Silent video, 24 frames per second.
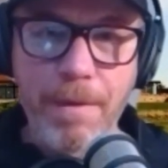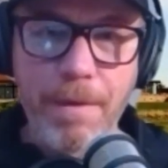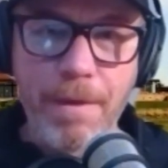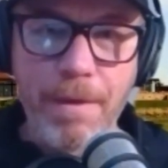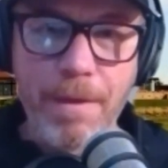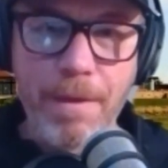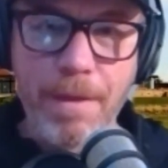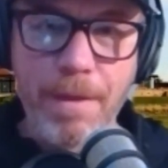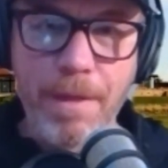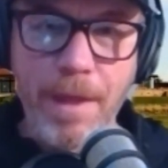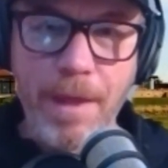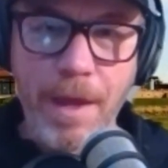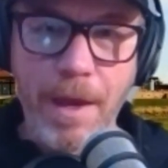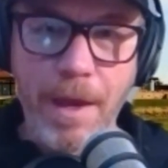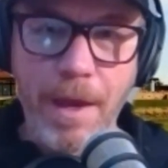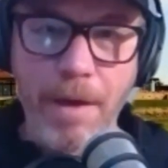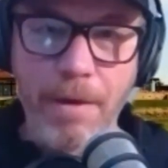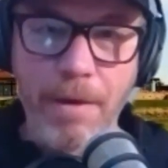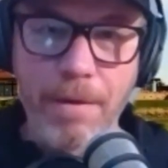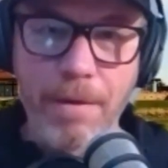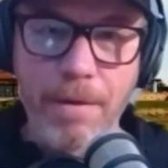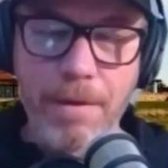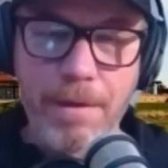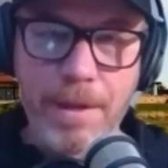Now,
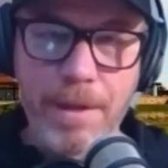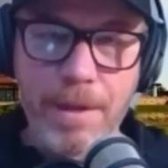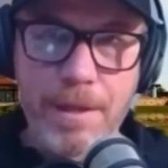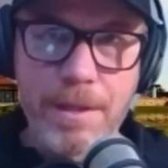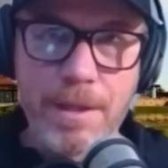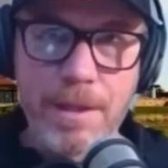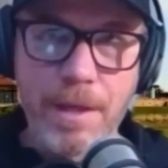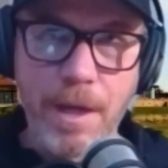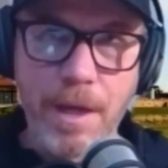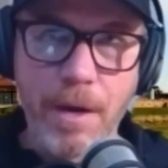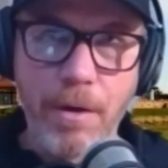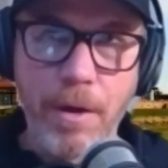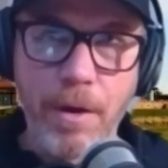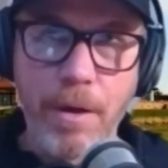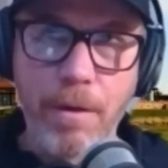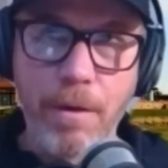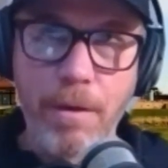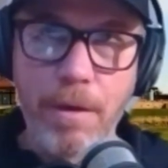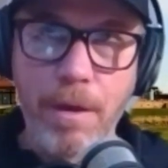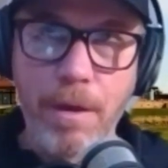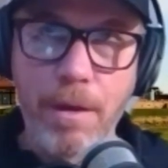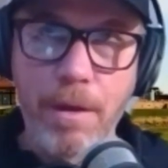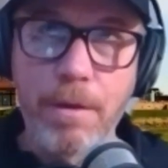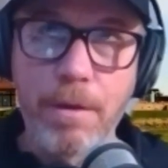this scenario,
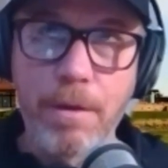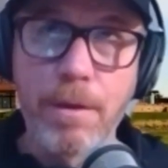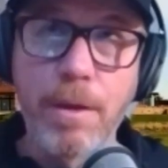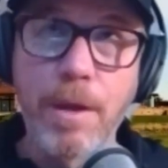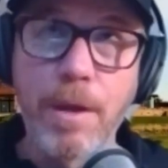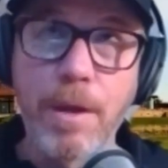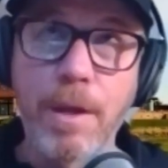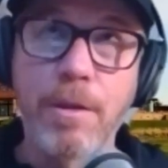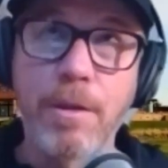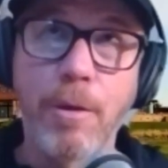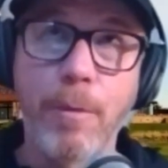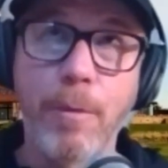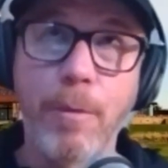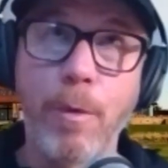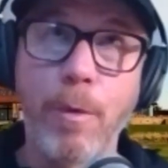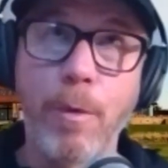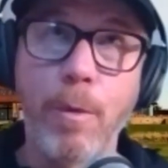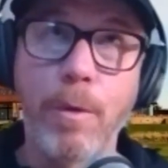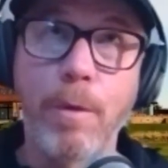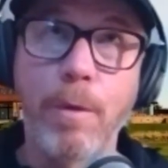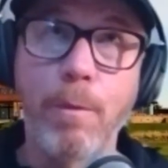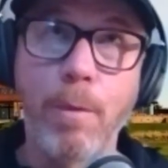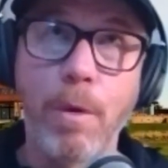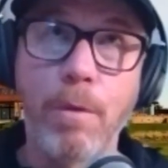and you can tell me
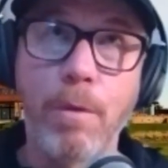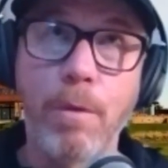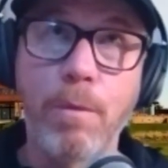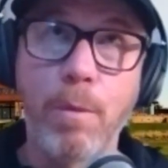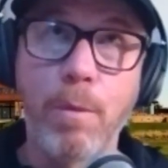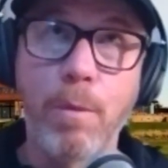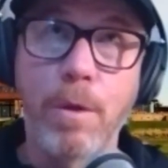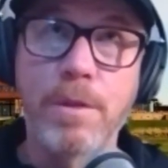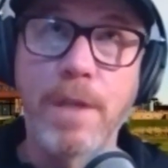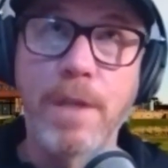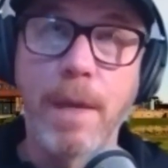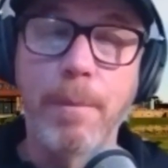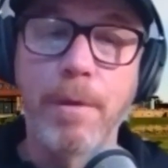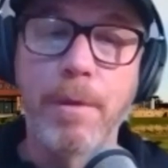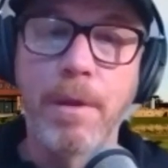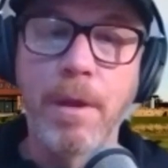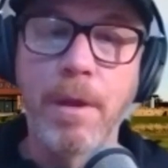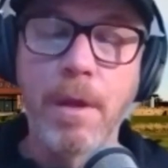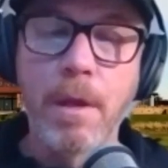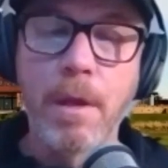what's happened.